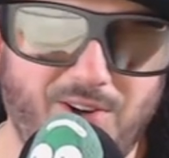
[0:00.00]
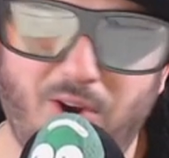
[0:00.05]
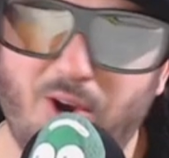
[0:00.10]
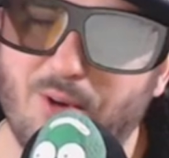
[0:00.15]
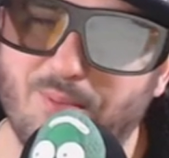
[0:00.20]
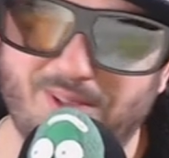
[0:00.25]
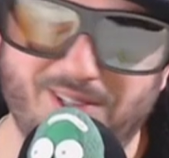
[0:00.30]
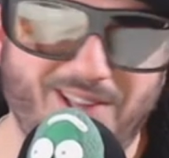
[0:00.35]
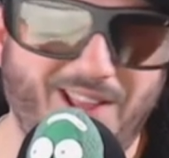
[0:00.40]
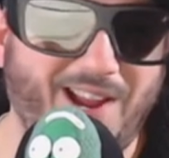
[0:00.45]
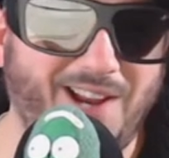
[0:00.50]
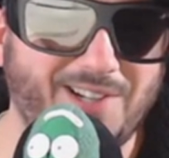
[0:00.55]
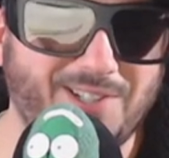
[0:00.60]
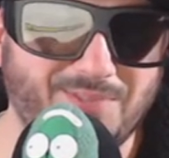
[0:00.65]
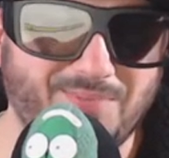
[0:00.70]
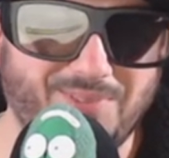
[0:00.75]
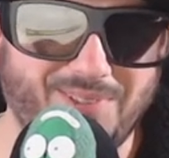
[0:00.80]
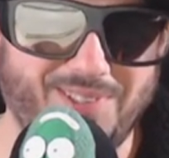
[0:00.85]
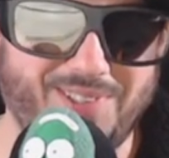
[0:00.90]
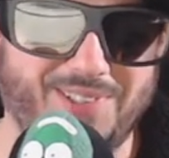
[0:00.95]
him Elijah
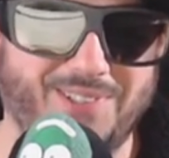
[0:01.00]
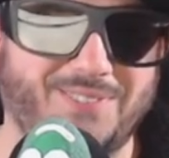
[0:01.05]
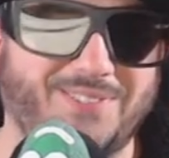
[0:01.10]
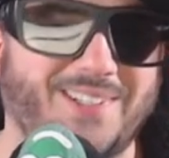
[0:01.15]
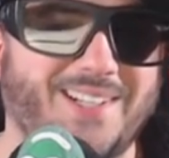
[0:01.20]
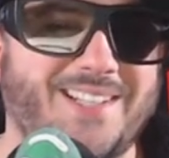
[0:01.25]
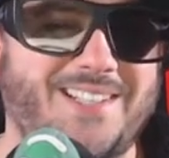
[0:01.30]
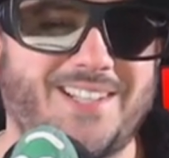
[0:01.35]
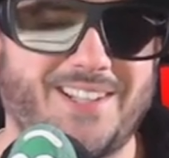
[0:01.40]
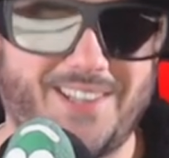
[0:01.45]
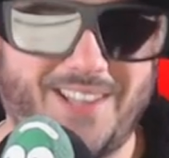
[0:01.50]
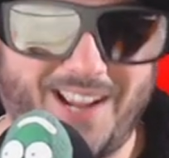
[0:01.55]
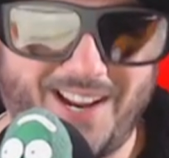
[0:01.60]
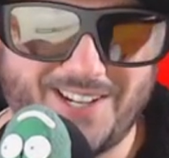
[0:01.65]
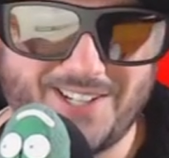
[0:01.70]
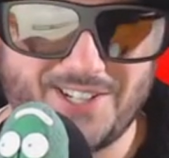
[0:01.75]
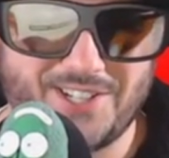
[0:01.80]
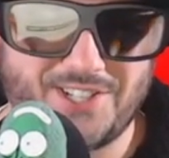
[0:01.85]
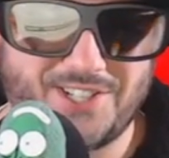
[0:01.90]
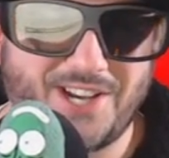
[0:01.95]
Blue, but it's
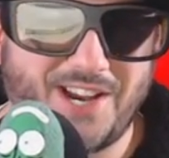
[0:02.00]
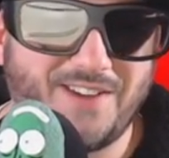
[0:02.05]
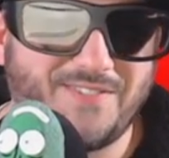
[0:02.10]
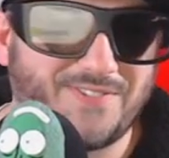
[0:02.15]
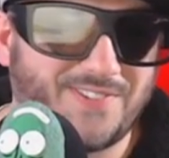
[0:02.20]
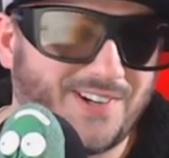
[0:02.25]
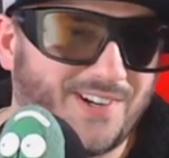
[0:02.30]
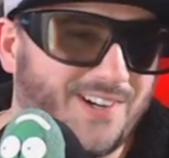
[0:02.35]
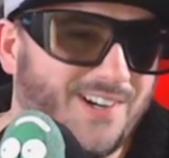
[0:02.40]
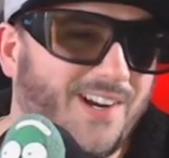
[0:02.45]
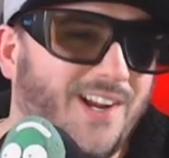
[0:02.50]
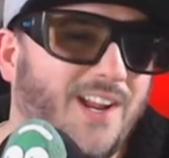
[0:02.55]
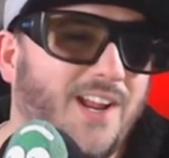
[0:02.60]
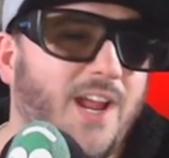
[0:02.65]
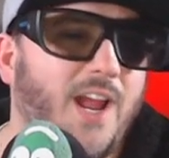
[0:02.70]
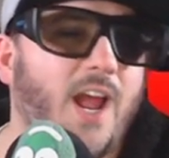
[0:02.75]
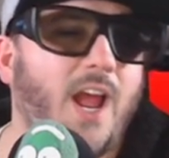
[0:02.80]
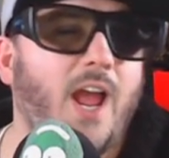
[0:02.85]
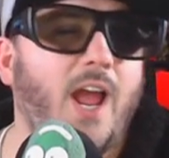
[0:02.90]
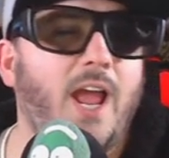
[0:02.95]
Elijah Schaffer.
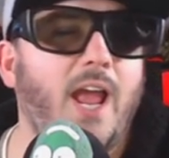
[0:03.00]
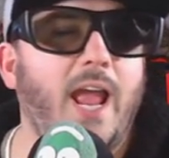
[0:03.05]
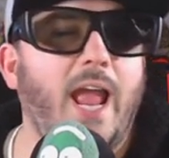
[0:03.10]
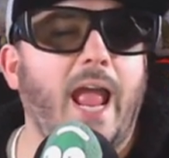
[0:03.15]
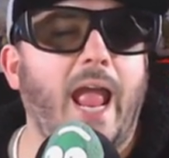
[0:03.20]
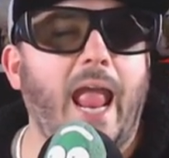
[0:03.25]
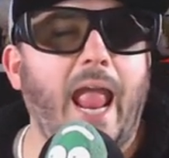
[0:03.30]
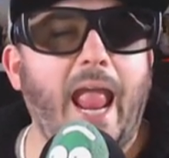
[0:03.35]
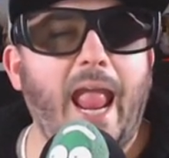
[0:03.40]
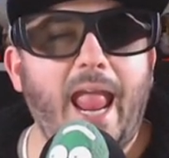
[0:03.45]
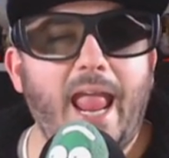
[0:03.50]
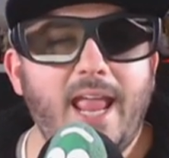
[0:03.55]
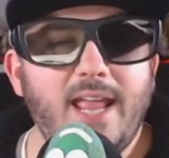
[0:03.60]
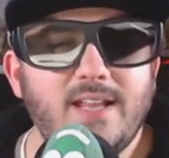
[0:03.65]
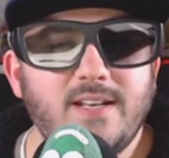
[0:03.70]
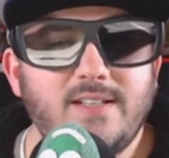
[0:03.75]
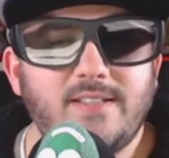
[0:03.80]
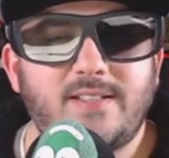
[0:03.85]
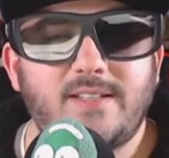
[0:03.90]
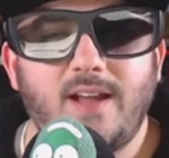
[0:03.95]

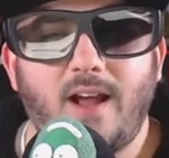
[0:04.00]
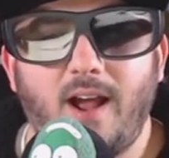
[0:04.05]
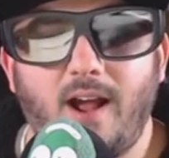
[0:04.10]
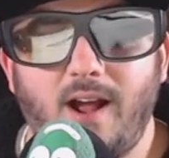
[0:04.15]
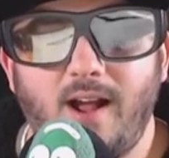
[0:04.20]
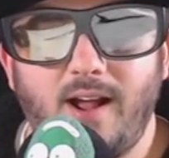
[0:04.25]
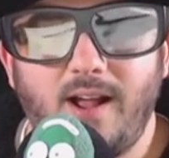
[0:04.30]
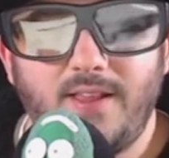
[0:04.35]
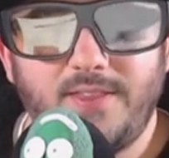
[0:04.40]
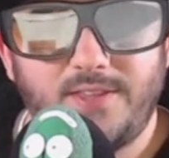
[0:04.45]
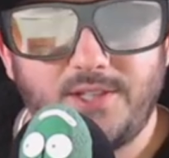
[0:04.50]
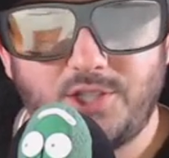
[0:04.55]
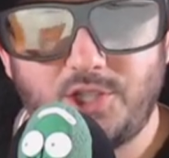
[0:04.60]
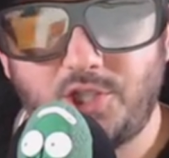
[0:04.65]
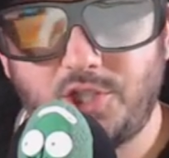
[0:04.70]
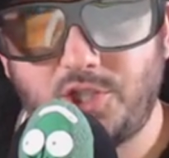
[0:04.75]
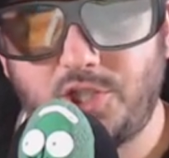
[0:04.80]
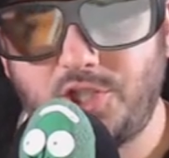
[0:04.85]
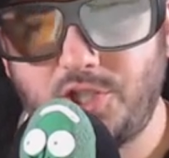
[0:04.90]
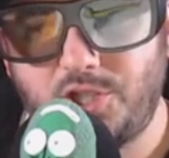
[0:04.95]
And uh, the,
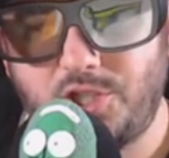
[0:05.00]
the,